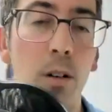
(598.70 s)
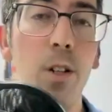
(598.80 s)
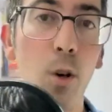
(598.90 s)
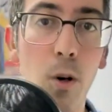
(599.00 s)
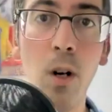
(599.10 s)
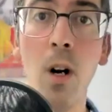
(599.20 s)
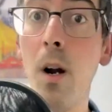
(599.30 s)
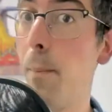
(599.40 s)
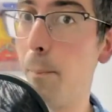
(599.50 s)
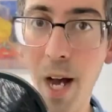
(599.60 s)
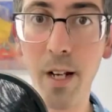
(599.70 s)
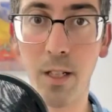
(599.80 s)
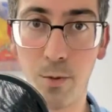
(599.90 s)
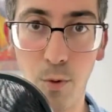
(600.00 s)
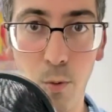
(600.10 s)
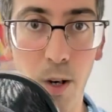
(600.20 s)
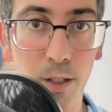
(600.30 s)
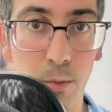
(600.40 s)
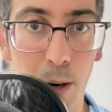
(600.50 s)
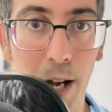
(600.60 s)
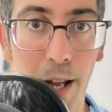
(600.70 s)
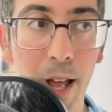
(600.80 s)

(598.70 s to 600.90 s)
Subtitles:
your buyers will want to buy,